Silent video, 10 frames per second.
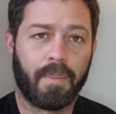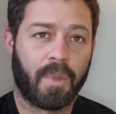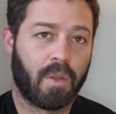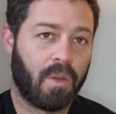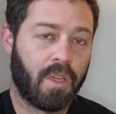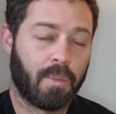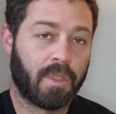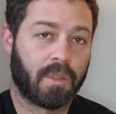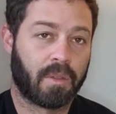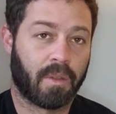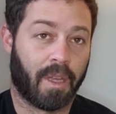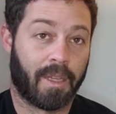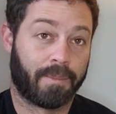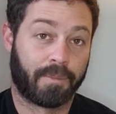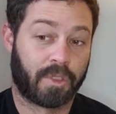you need to build,
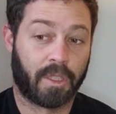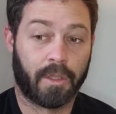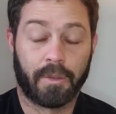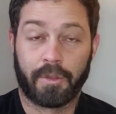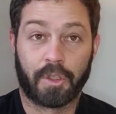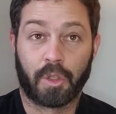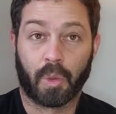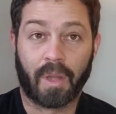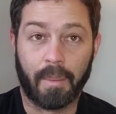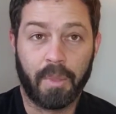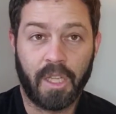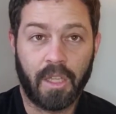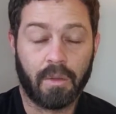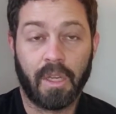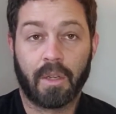if it's your company,
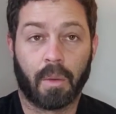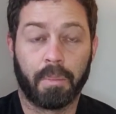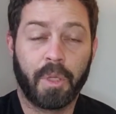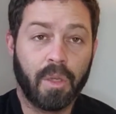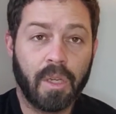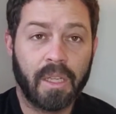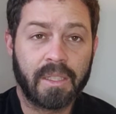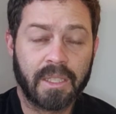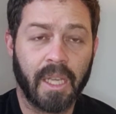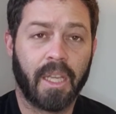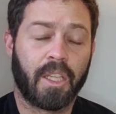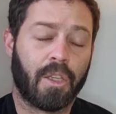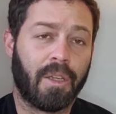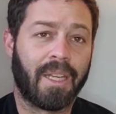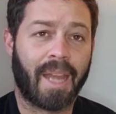you need computers, you
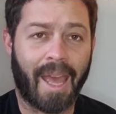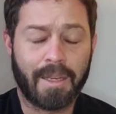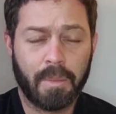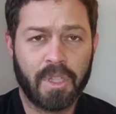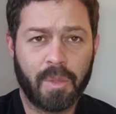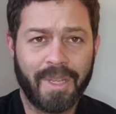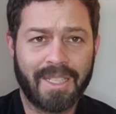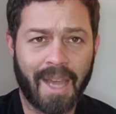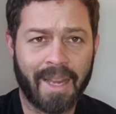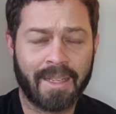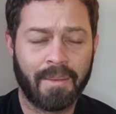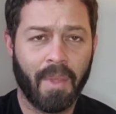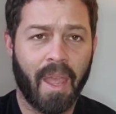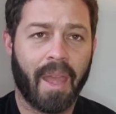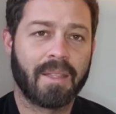need admin to be done,
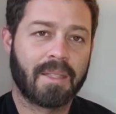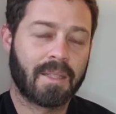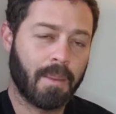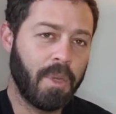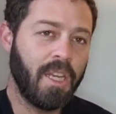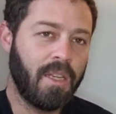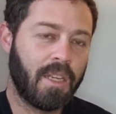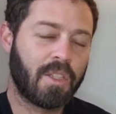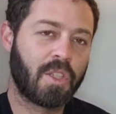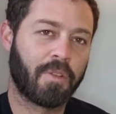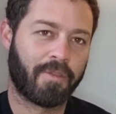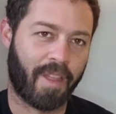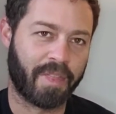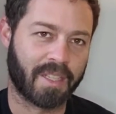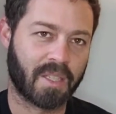and somebody needs to
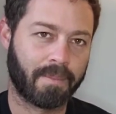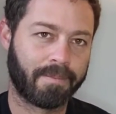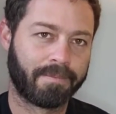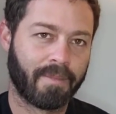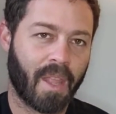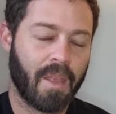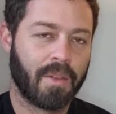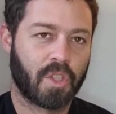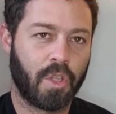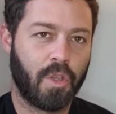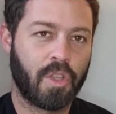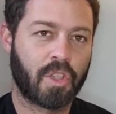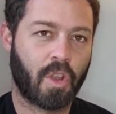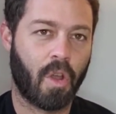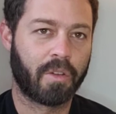fund this. So you
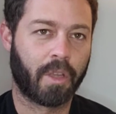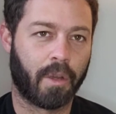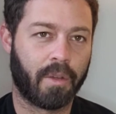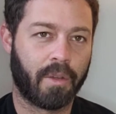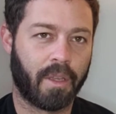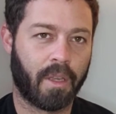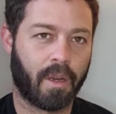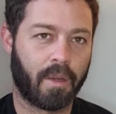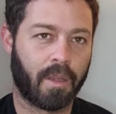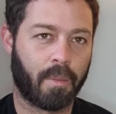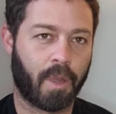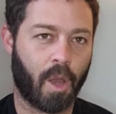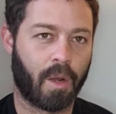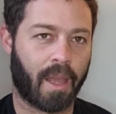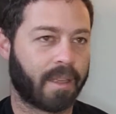just can't go, and
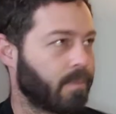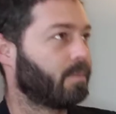go like,